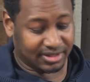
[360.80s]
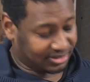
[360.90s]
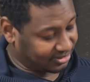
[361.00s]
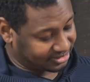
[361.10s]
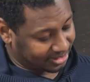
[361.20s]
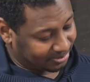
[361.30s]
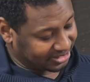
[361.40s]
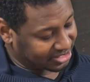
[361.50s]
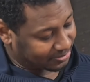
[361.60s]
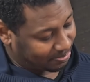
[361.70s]
you'll simply
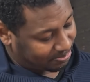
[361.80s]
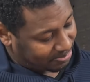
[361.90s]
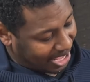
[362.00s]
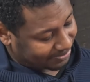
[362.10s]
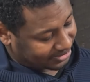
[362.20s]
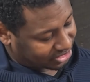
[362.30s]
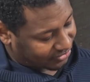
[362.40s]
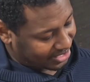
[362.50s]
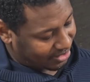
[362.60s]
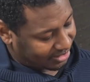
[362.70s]
just pop this
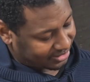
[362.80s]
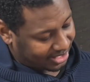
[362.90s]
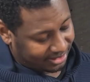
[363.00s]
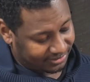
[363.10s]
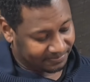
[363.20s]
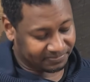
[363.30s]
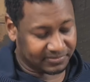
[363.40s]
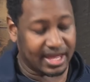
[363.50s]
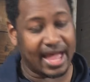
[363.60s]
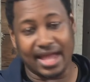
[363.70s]
right on there
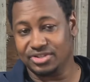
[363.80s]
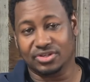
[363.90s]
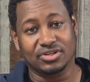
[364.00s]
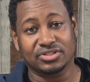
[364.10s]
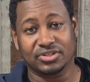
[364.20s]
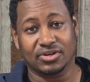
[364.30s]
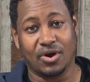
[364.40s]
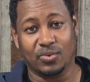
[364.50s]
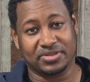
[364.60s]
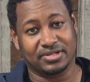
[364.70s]
and you're good to go
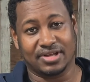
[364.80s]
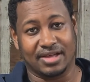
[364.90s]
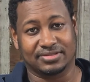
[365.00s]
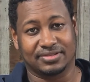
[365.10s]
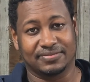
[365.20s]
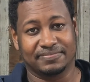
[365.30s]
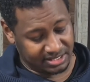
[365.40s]
with your dust.